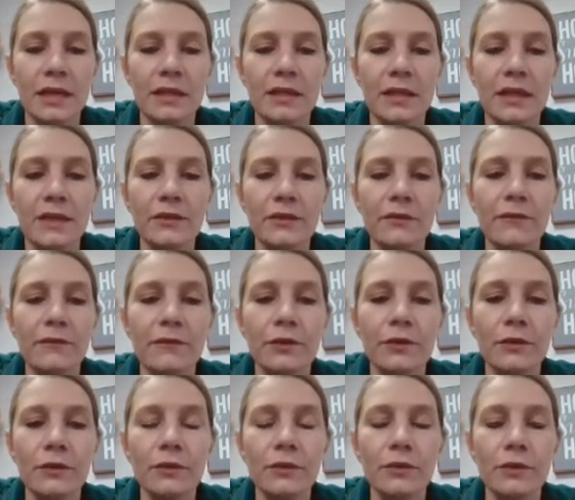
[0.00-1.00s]
Neither
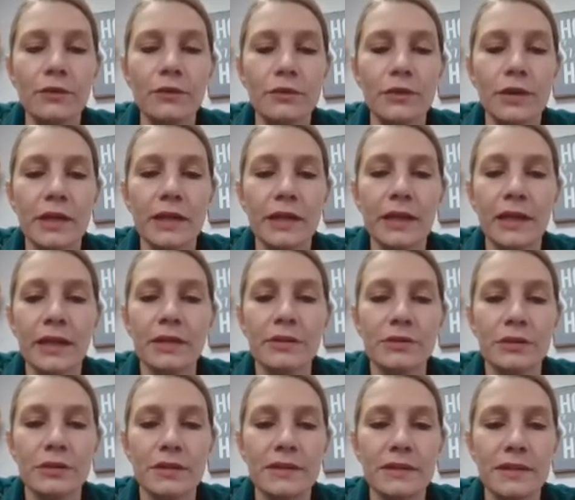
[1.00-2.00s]
food nor drink
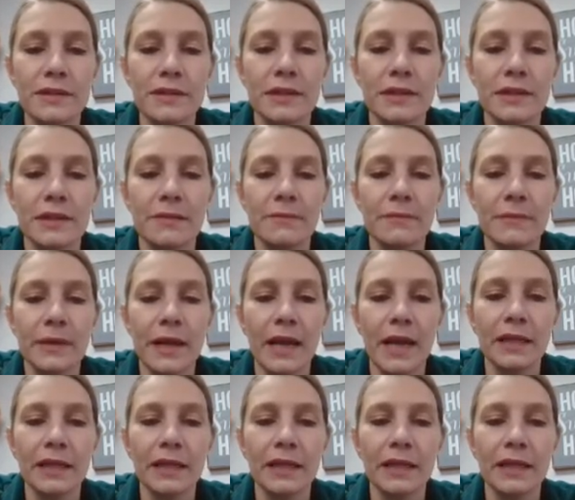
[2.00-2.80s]
interested him,